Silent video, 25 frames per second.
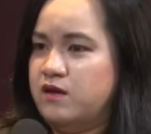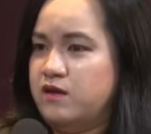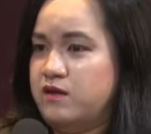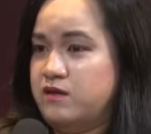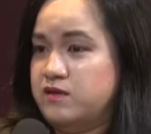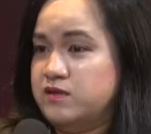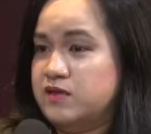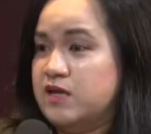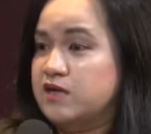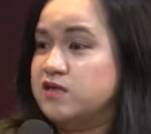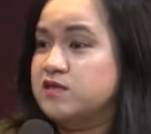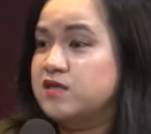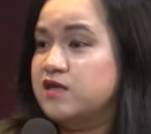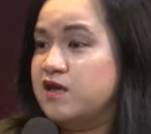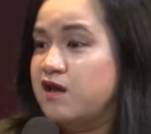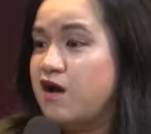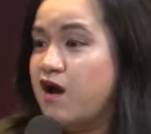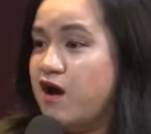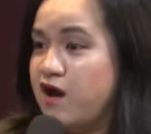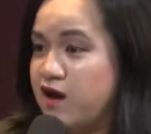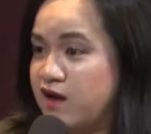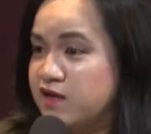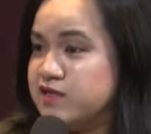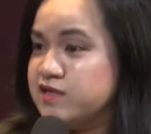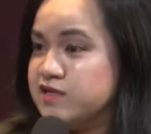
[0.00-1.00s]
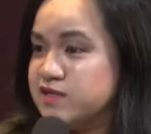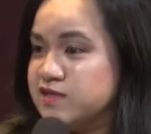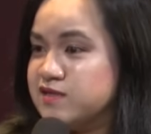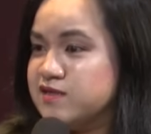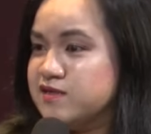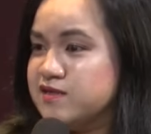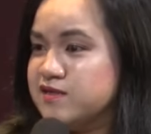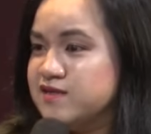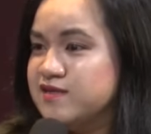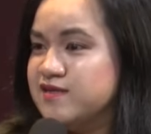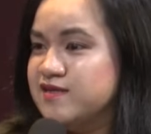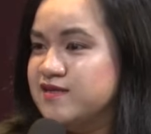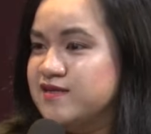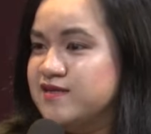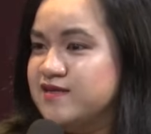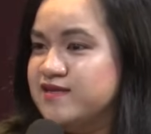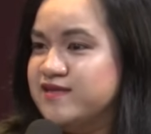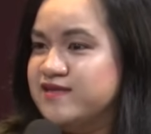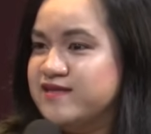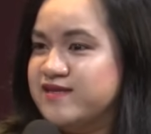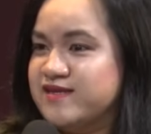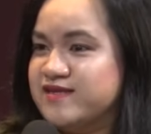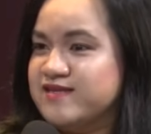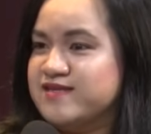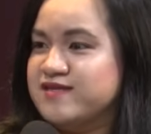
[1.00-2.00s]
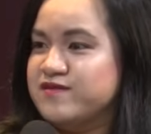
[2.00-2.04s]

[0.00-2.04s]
is actually harsher than